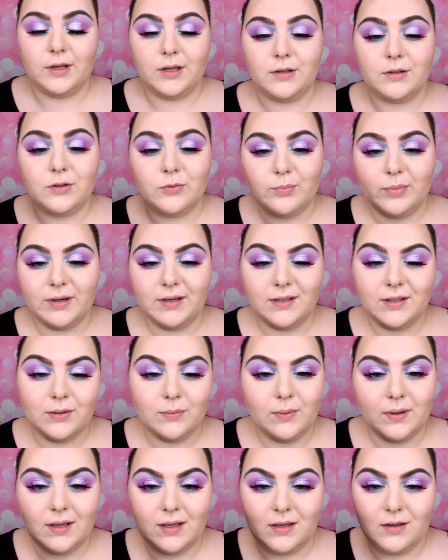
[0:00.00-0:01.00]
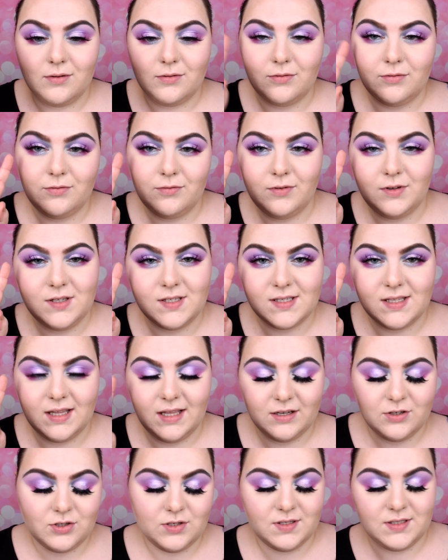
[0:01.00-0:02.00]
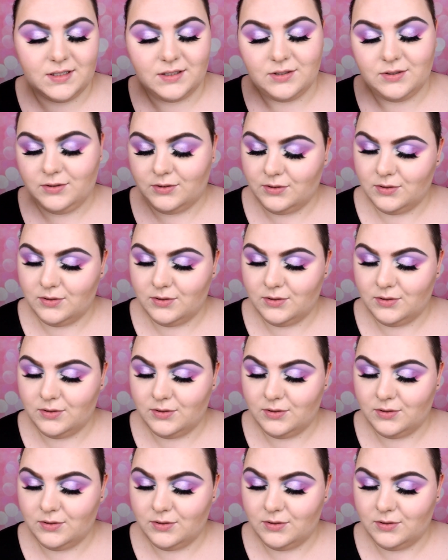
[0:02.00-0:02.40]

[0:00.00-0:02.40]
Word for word: And by the way, these lashes are